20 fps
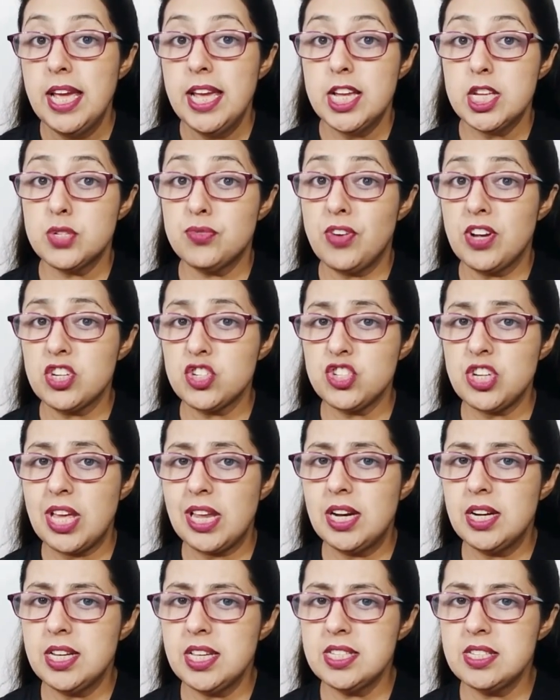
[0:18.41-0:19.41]
Its
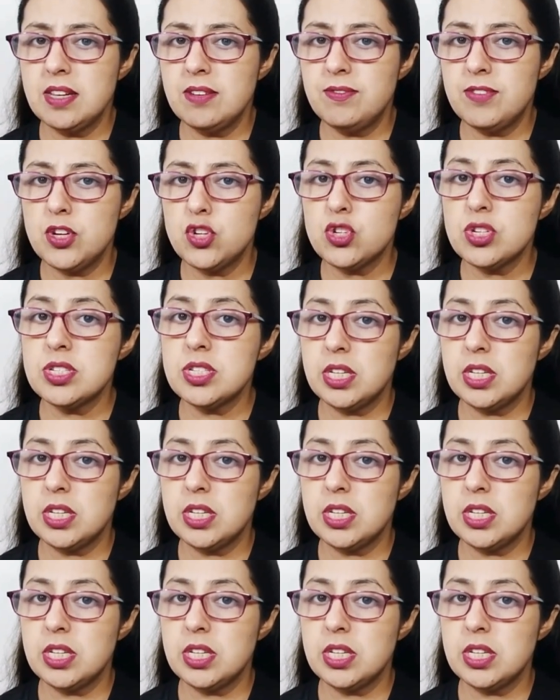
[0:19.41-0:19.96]
functionalities and features